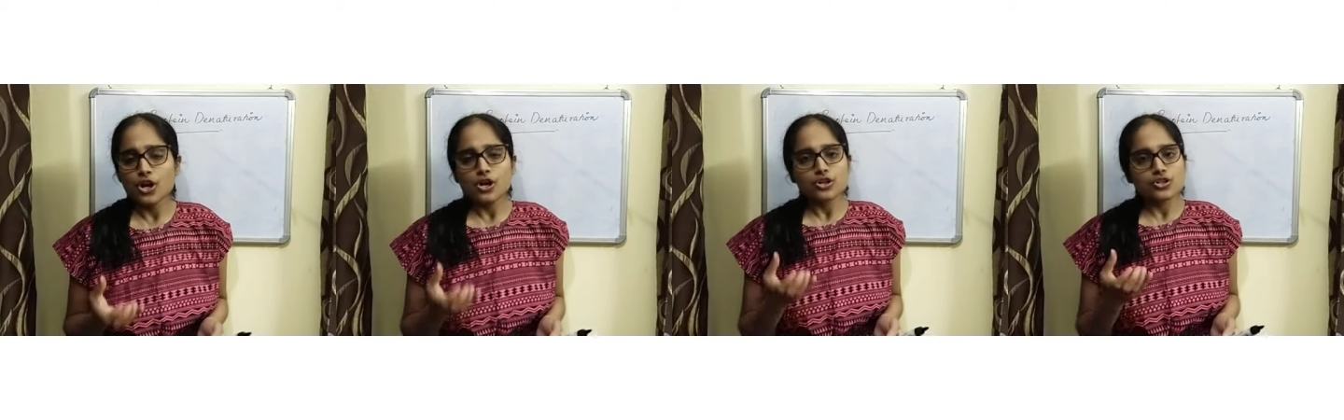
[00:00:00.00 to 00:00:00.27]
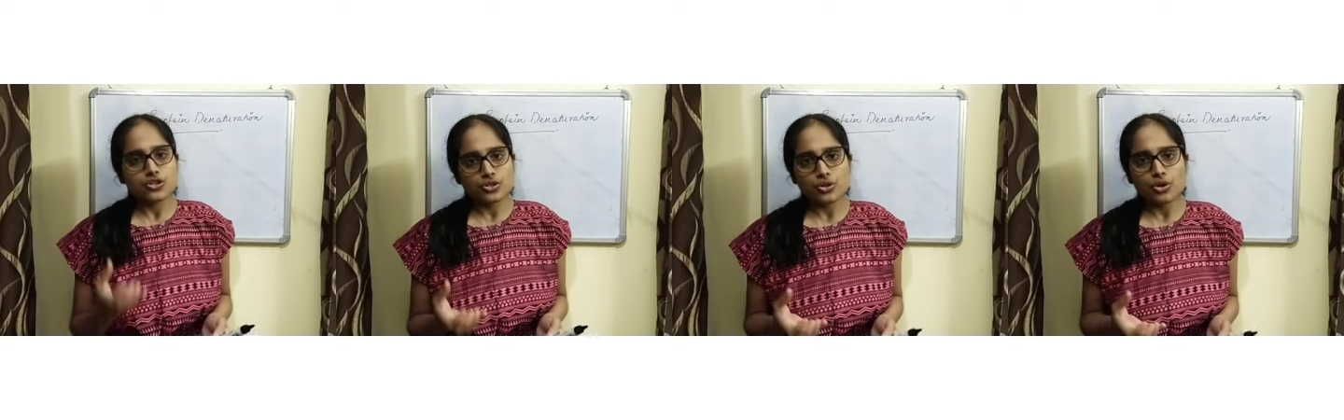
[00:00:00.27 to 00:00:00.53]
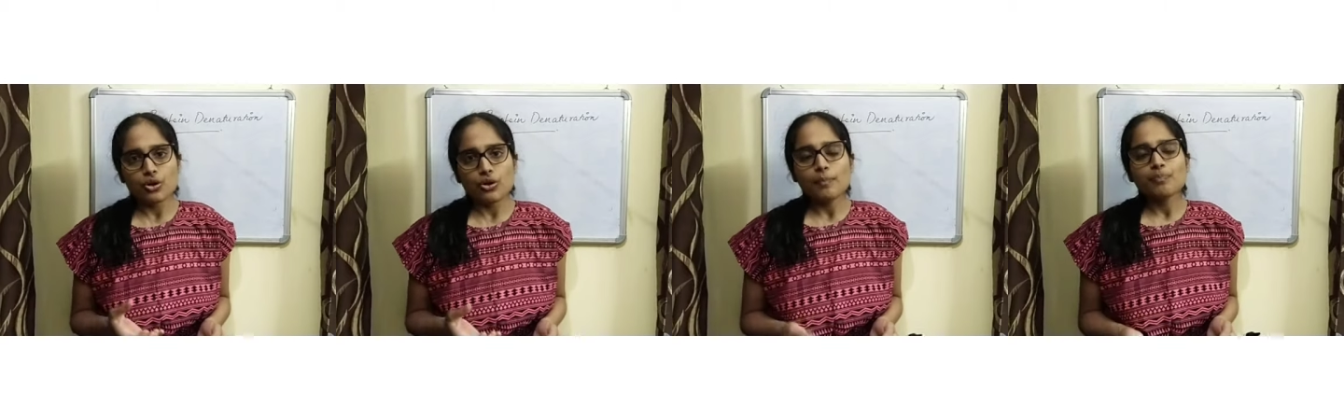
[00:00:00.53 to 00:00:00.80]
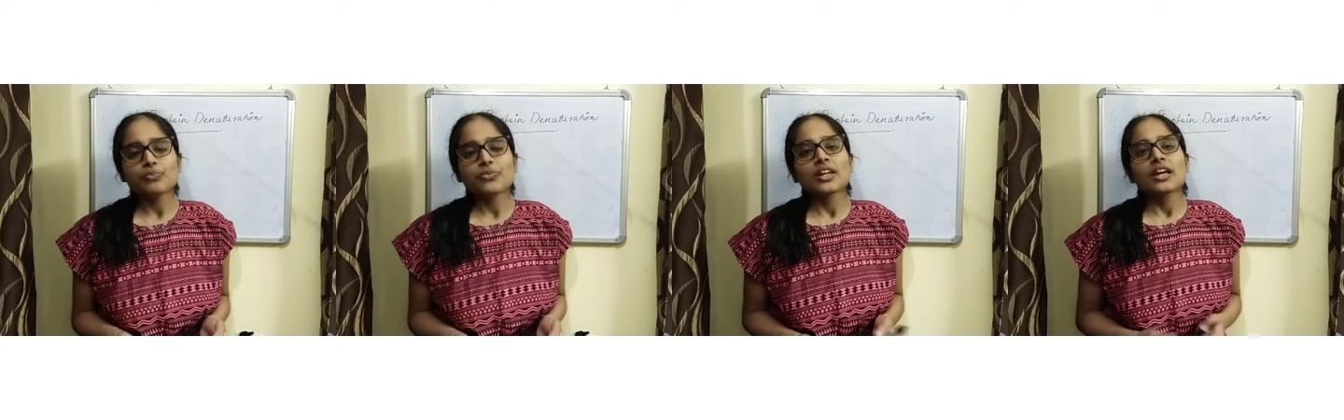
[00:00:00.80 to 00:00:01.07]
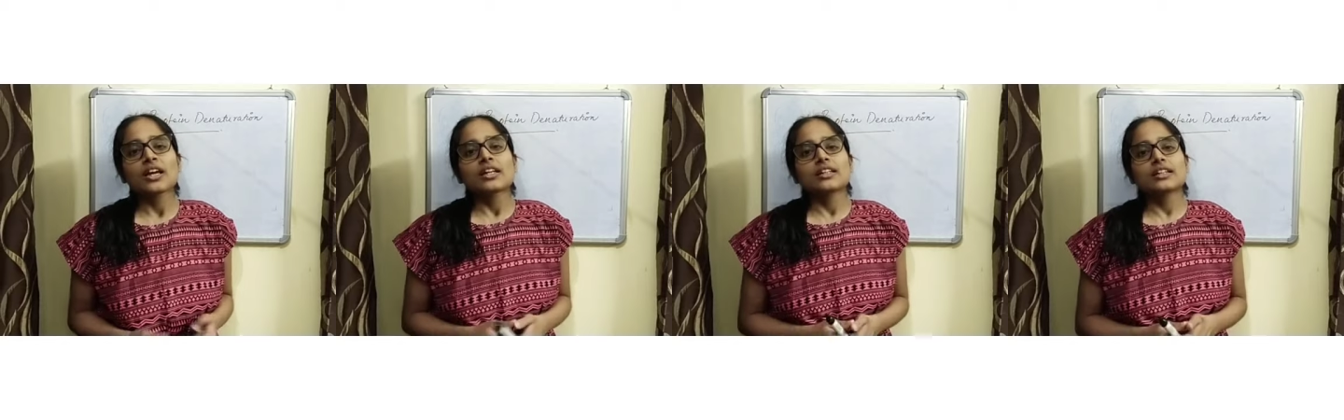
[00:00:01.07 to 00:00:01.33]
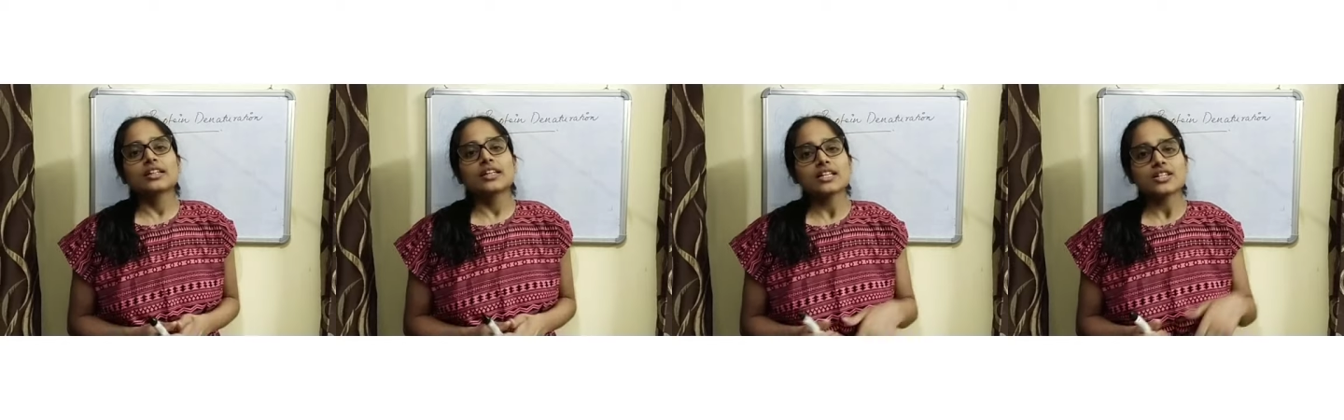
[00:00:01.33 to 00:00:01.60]
So
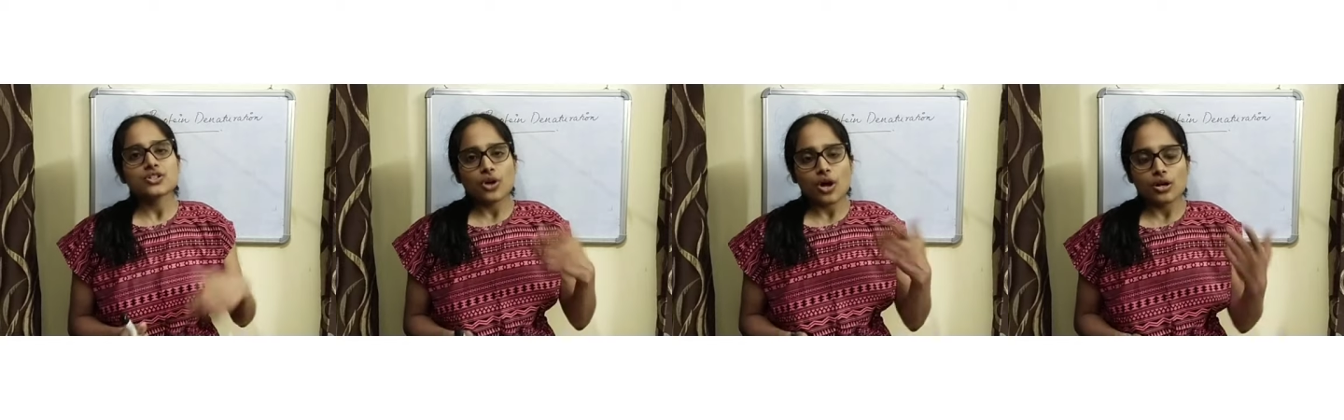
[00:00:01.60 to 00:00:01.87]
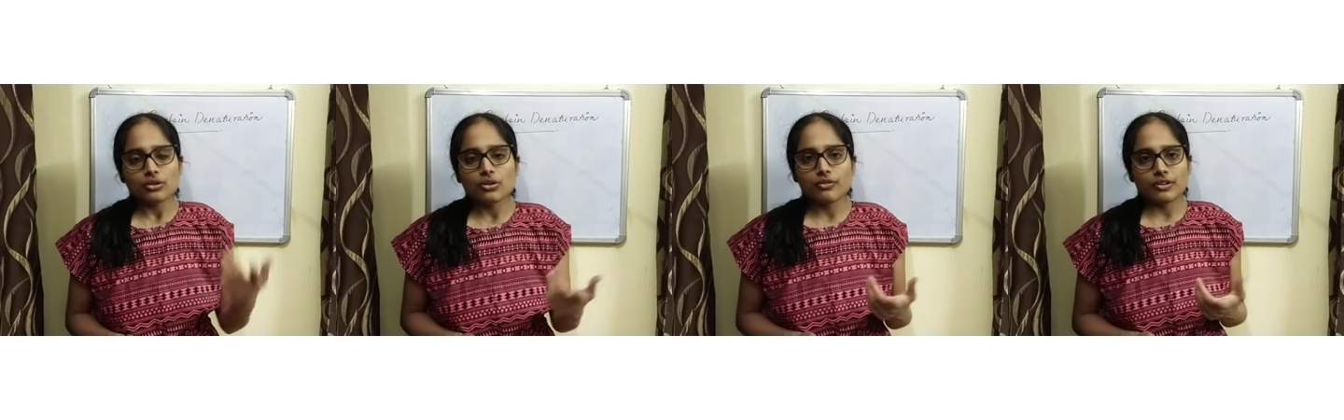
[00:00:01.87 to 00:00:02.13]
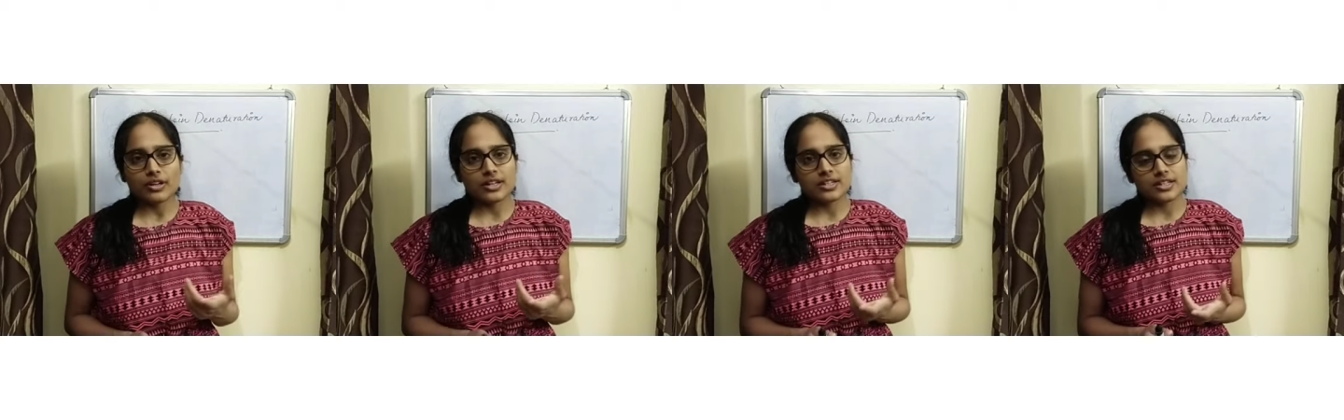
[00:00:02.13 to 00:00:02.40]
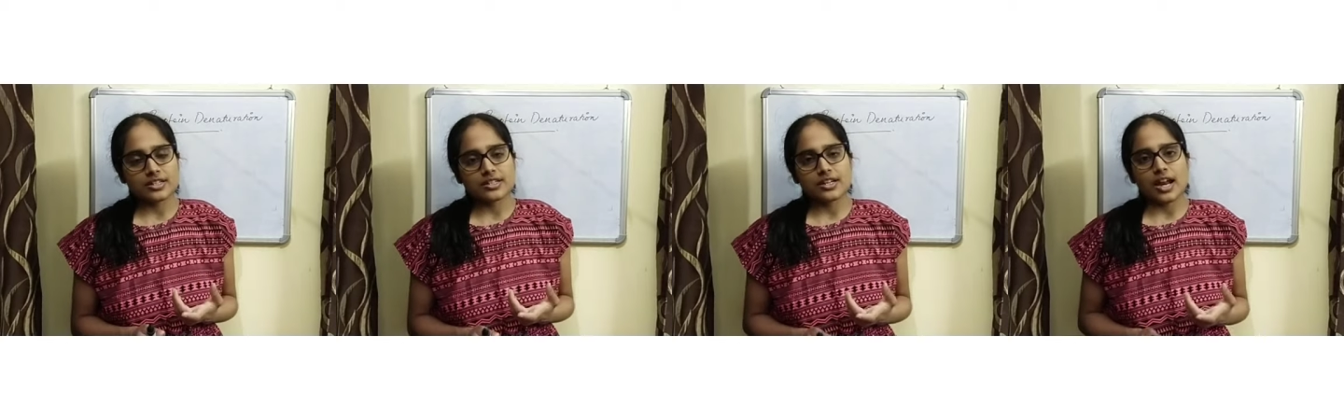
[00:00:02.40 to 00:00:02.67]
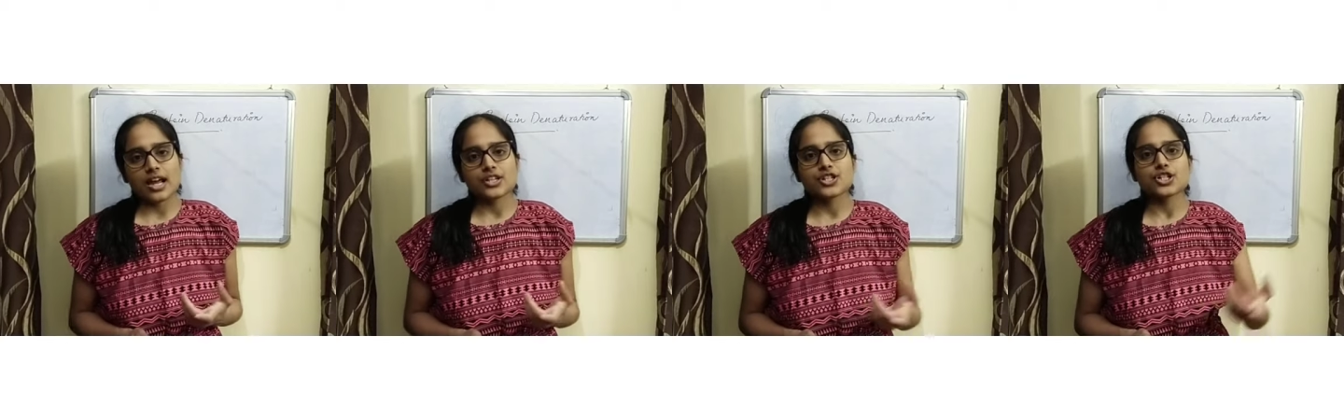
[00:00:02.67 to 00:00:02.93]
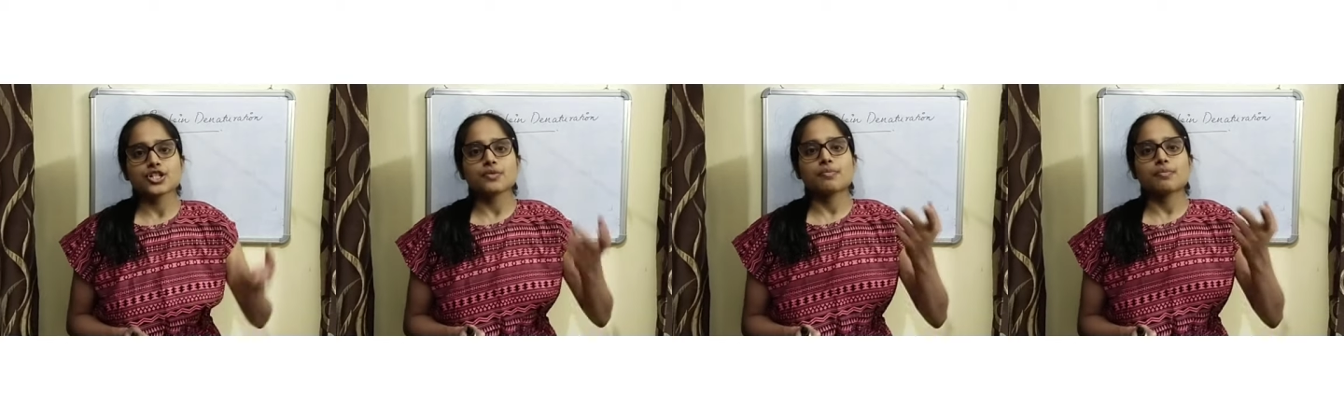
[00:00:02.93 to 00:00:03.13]
these non-covalent interactions,